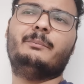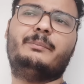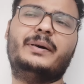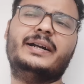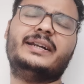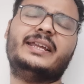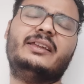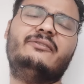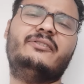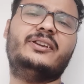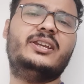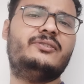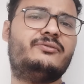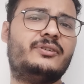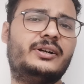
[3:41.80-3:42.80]
But
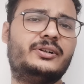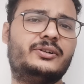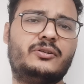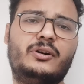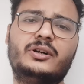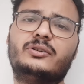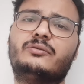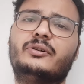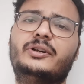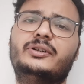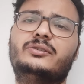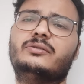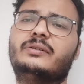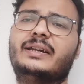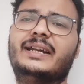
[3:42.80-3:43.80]
even if you are not
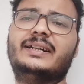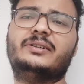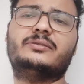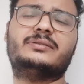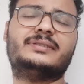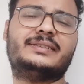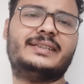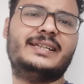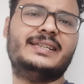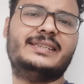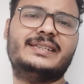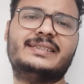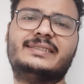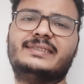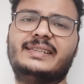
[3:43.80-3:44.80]
going to get to see
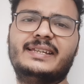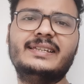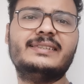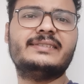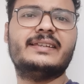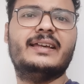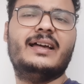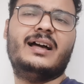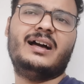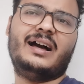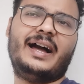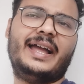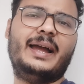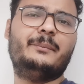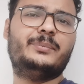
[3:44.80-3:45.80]
these things,
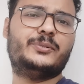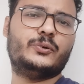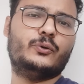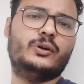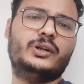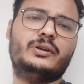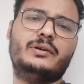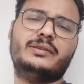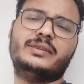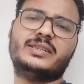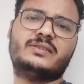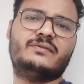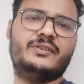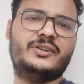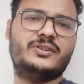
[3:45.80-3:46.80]
I have told you in
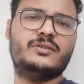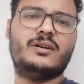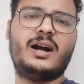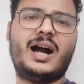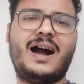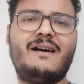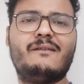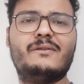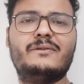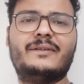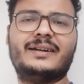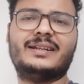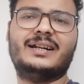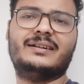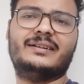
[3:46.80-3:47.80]
this video how you
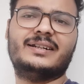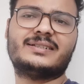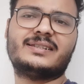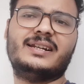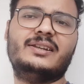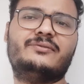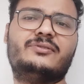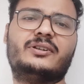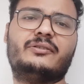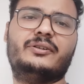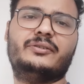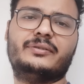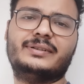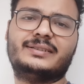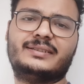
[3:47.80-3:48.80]
can understand if you are
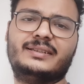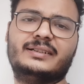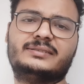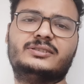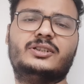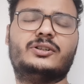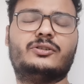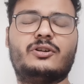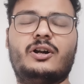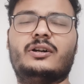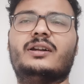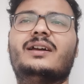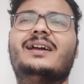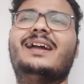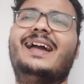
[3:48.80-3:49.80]
going to get selected or
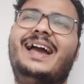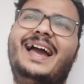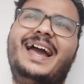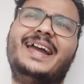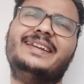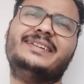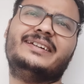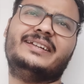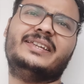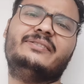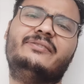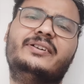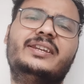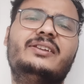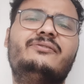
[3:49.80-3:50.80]
not. And
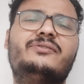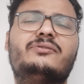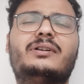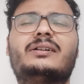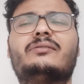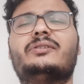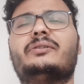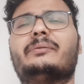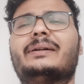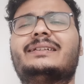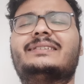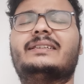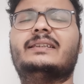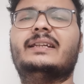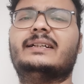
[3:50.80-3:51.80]
even if you are going to
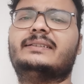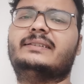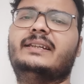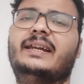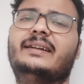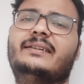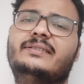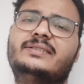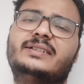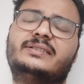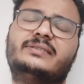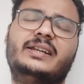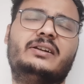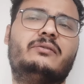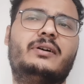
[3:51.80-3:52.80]
get selected,
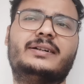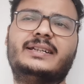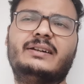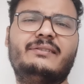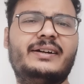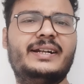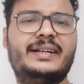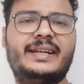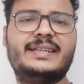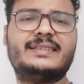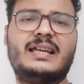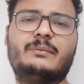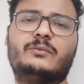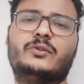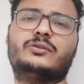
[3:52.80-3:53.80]
rejected, whatever it is,
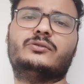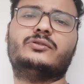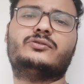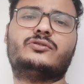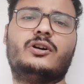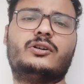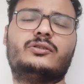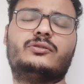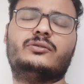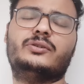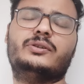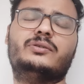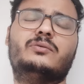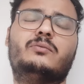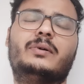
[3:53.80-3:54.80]
I am going to talk to
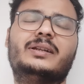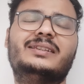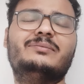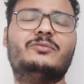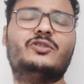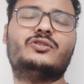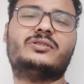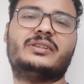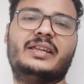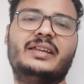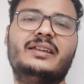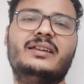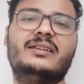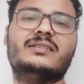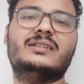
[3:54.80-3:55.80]
you one more
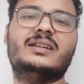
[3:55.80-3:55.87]
thing.